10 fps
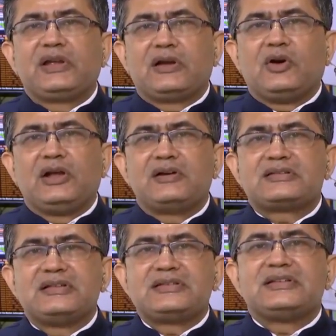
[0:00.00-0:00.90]
what we call
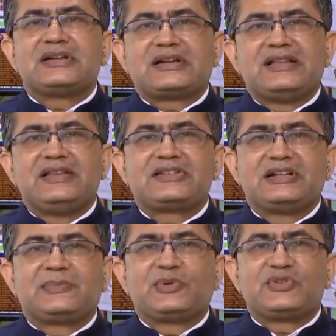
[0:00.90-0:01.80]
ourselves as a
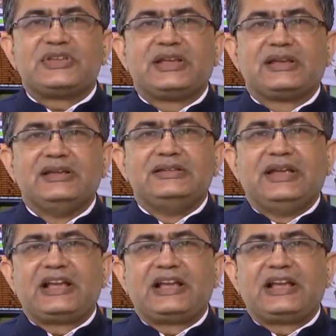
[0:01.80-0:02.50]
transaction processing